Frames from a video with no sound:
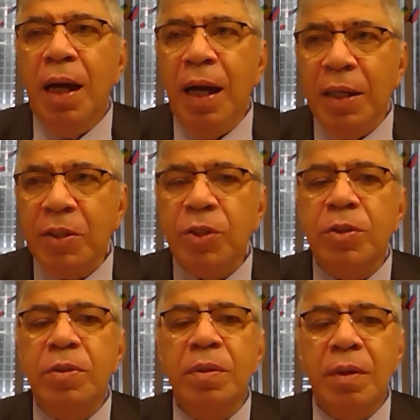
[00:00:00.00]

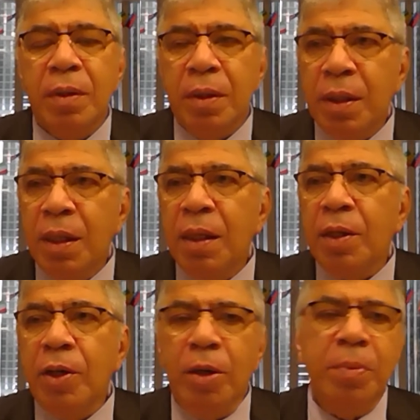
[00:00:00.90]
has
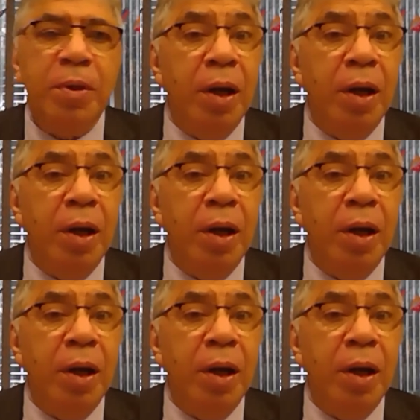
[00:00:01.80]
curbed.